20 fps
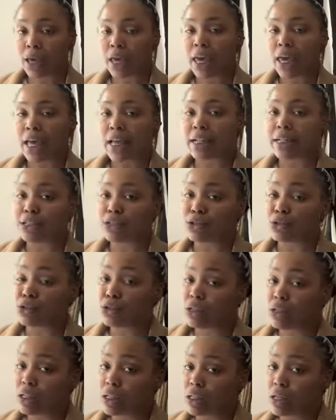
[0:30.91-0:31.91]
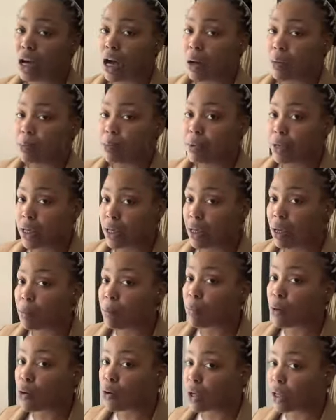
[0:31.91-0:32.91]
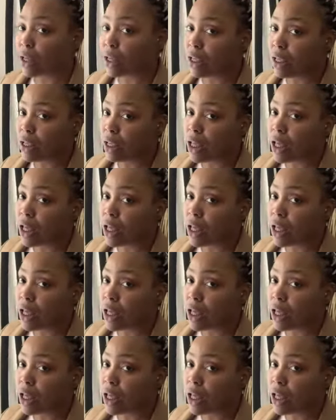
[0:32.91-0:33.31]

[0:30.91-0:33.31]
It's usually big and bulky,